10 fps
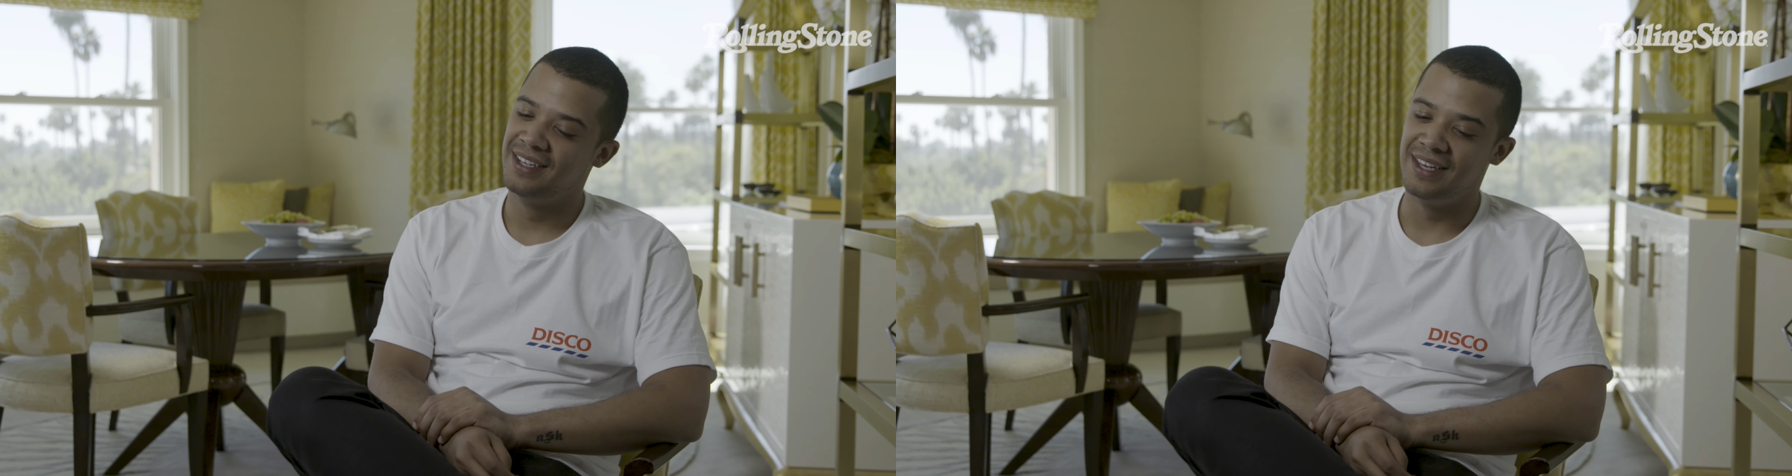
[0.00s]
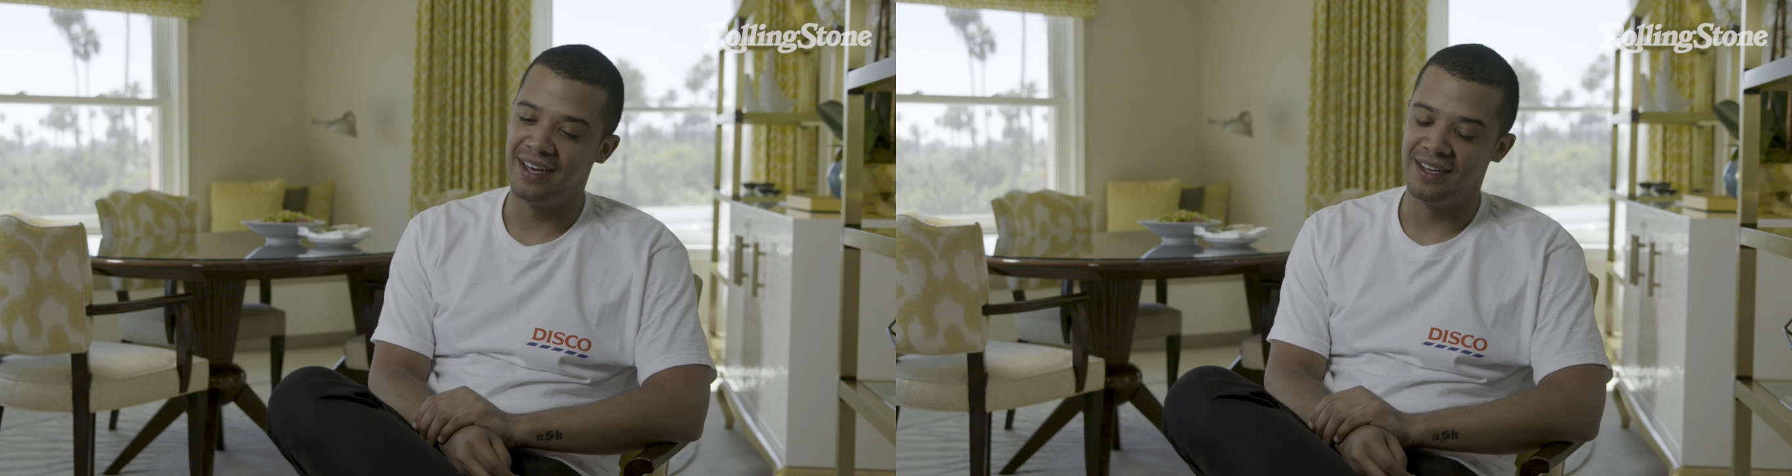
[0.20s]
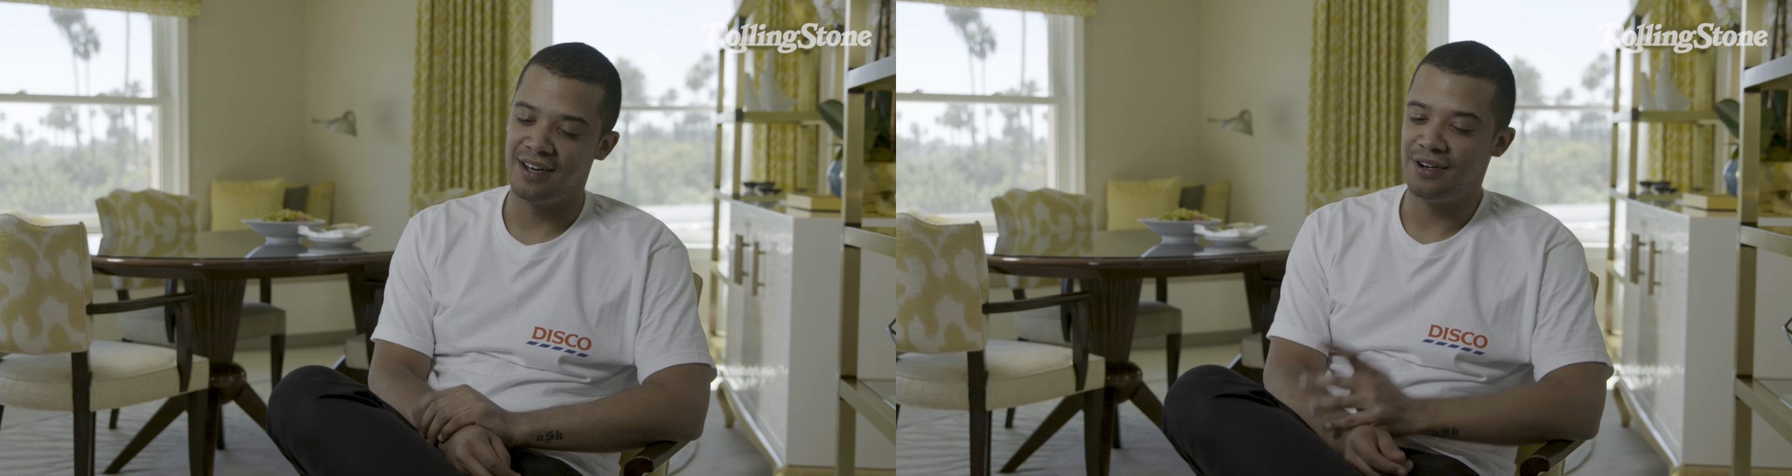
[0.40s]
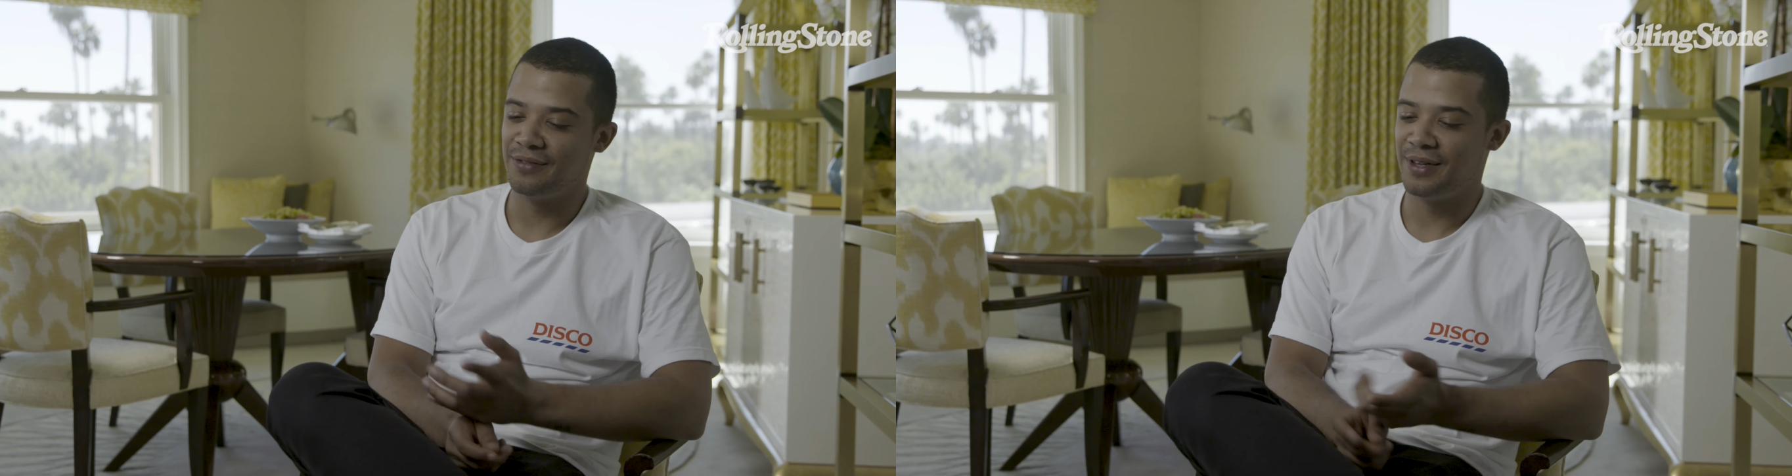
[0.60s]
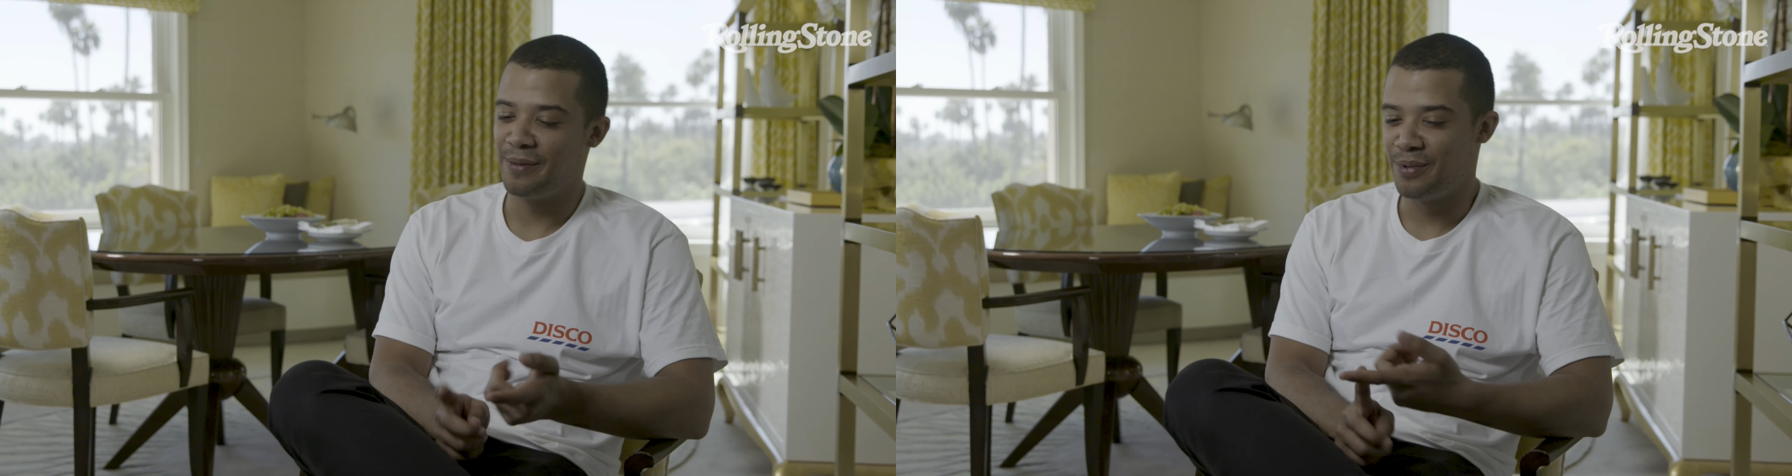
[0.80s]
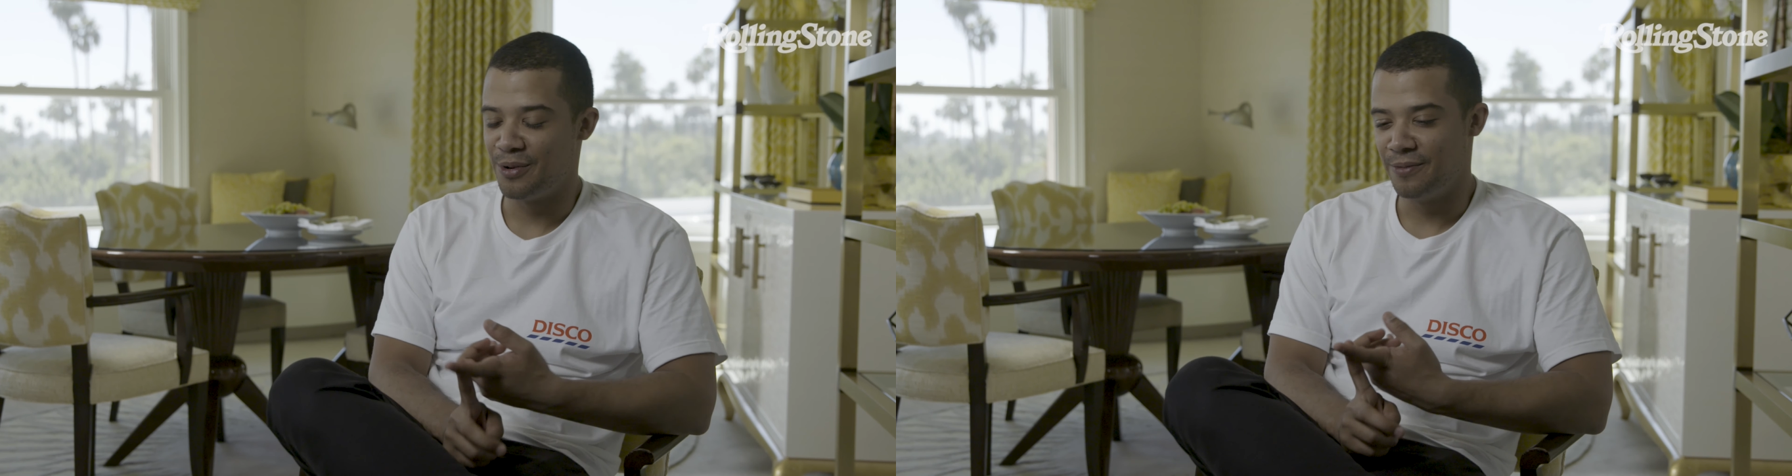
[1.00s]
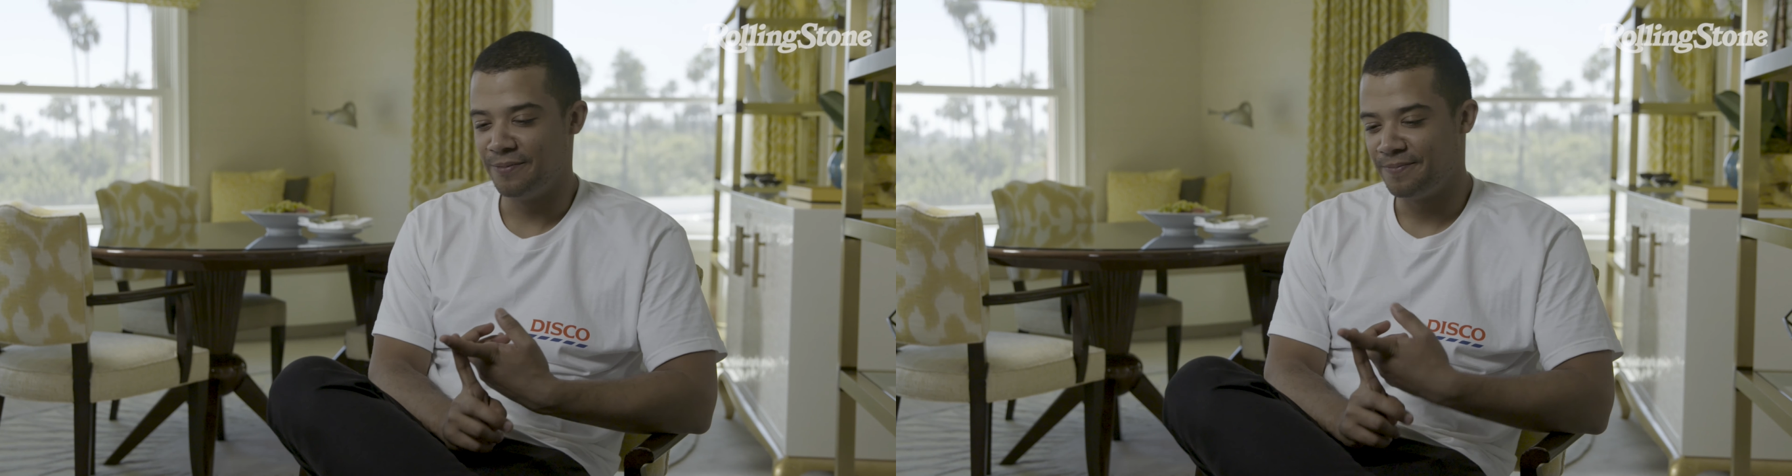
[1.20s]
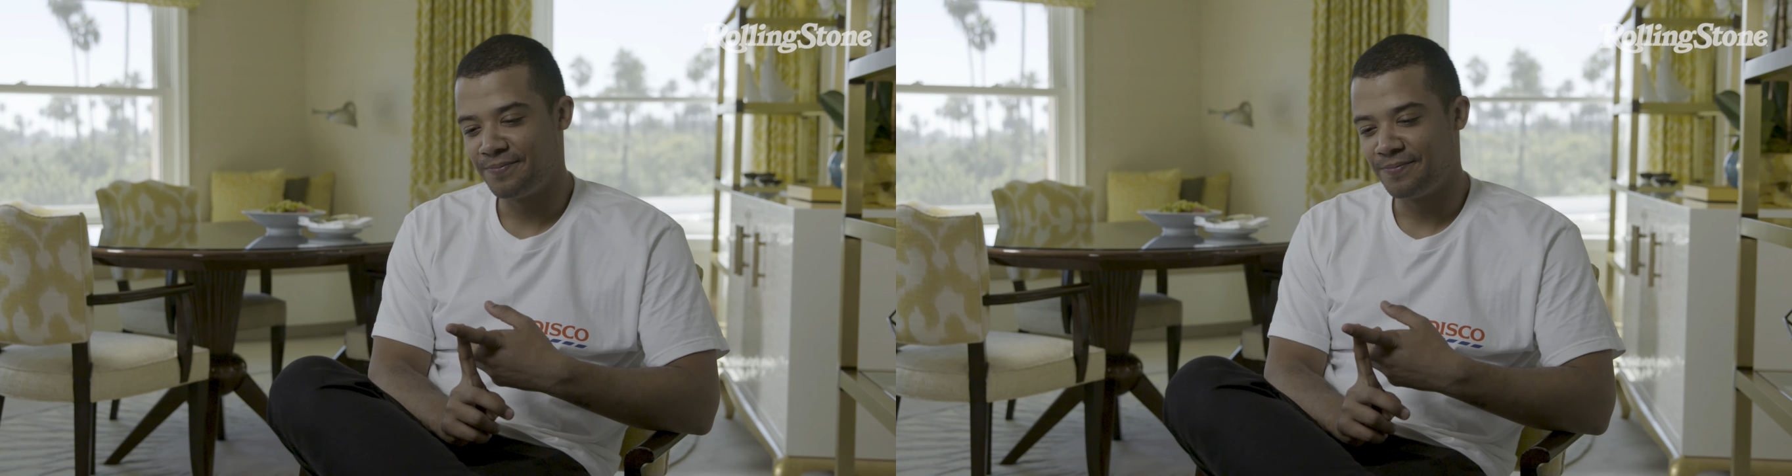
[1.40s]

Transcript: Yeah, I love Deadpool,